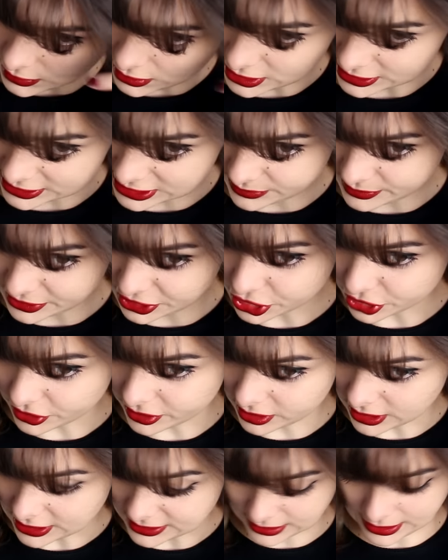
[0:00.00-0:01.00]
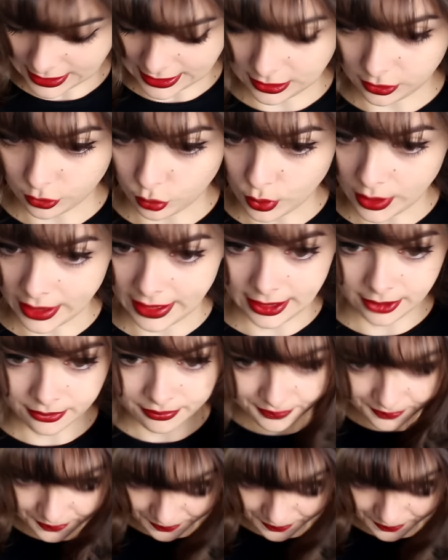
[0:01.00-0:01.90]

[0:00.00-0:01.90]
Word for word: just to be sure it doesn't get in the way.